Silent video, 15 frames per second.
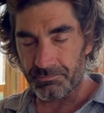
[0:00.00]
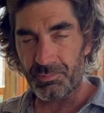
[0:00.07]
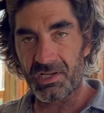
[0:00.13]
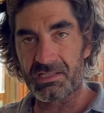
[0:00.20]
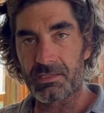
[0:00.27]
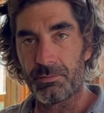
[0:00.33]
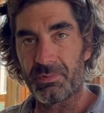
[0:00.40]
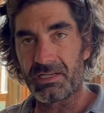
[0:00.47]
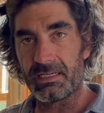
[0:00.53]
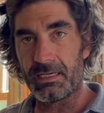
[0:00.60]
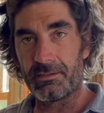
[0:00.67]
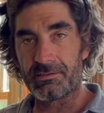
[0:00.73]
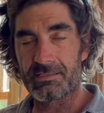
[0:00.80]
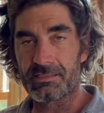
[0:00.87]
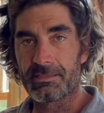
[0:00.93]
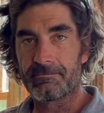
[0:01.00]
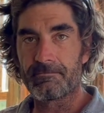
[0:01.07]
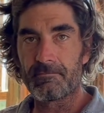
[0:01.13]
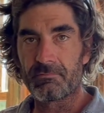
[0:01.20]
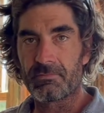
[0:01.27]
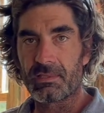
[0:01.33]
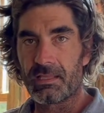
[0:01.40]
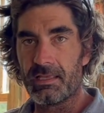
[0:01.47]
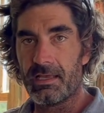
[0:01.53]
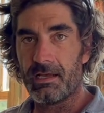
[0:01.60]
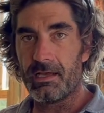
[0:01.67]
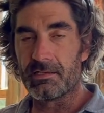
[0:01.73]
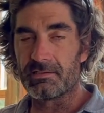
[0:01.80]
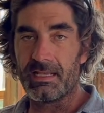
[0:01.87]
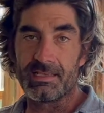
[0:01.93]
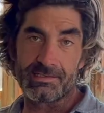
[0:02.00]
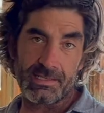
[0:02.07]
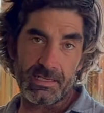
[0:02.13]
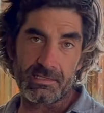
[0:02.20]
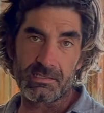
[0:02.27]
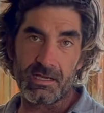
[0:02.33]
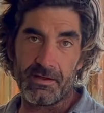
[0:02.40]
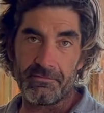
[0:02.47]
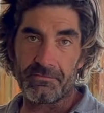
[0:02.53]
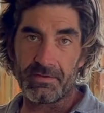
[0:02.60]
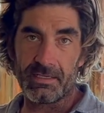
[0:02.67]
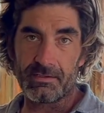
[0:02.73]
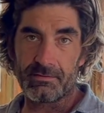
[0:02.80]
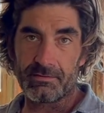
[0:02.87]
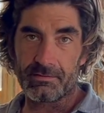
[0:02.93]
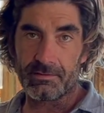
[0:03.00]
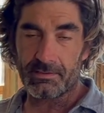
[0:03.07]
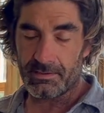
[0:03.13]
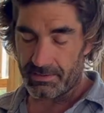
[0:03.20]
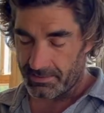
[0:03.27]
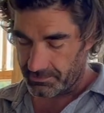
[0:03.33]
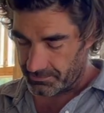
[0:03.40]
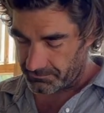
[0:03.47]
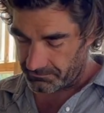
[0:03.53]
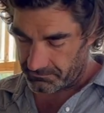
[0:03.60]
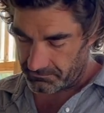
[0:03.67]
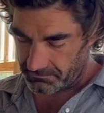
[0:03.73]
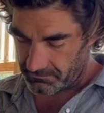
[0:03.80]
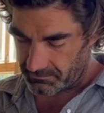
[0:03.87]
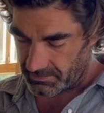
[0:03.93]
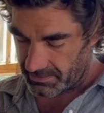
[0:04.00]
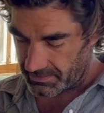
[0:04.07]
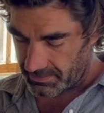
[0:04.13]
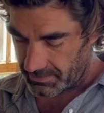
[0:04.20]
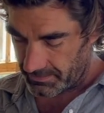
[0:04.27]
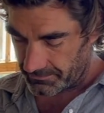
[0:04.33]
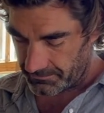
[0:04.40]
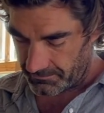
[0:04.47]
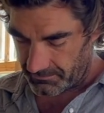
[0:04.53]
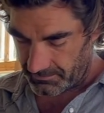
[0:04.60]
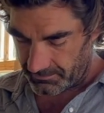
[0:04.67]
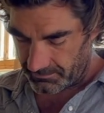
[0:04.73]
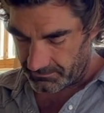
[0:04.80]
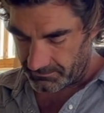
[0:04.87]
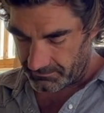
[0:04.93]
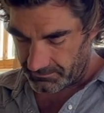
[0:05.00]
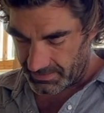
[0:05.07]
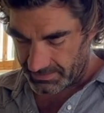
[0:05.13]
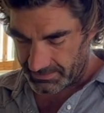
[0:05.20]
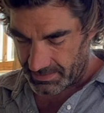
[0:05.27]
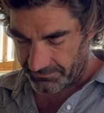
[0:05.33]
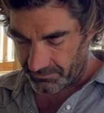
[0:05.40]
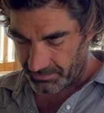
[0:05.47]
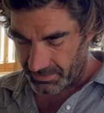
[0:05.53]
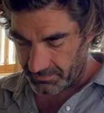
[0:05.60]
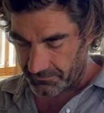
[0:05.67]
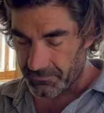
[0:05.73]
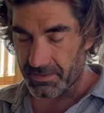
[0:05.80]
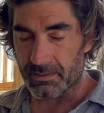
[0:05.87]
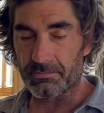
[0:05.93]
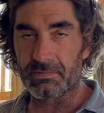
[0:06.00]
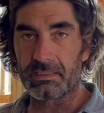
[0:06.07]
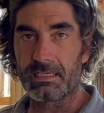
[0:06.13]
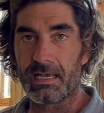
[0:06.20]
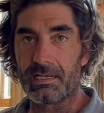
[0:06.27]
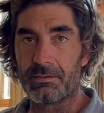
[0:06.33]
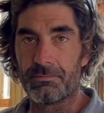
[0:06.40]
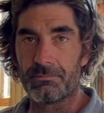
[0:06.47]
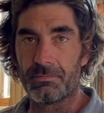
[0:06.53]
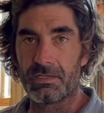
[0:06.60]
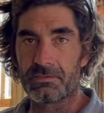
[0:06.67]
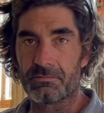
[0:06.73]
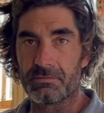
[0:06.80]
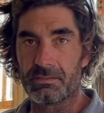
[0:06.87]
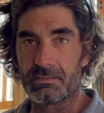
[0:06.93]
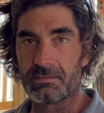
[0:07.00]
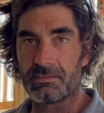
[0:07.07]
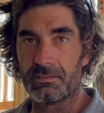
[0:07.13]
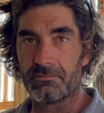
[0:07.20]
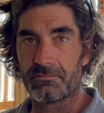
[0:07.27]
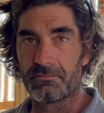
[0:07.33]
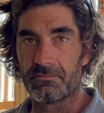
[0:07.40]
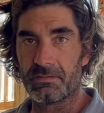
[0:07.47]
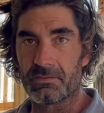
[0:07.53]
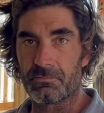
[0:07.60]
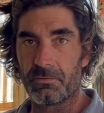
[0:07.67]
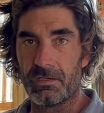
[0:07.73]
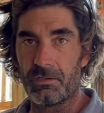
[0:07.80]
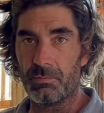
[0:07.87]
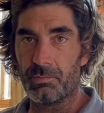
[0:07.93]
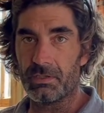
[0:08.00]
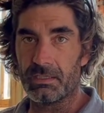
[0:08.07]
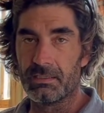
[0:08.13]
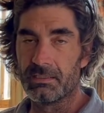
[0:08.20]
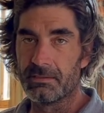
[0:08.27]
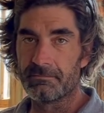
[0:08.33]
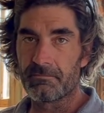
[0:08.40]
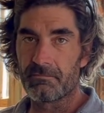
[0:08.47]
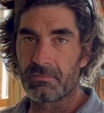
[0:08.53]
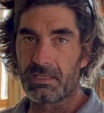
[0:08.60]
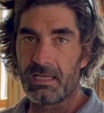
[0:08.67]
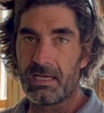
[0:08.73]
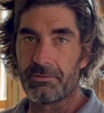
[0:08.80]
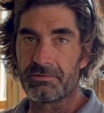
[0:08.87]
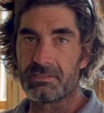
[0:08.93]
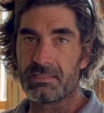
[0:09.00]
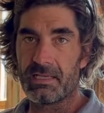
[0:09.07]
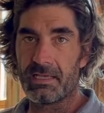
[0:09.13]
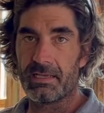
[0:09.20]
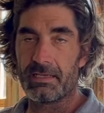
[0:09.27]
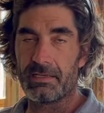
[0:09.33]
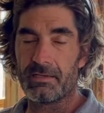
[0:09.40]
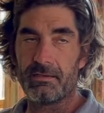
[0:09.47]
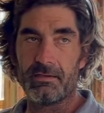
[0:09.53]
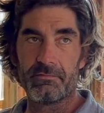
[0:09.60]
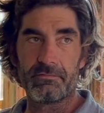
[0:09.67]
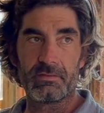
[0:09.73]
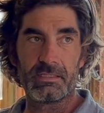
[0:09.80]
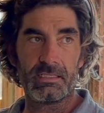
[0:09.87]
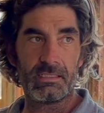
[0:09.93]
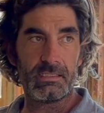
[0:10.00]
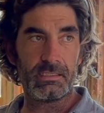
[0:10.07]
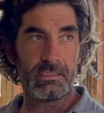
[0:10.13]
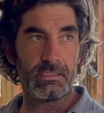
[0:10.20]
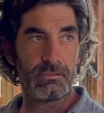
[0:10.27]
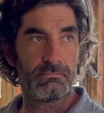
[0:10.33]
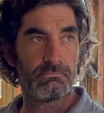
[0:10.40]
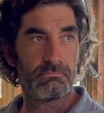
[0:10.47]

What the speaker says: by somebody else as they saw fit, and that's given me the freedom to kind of mess with this stuff as well. But I would say of the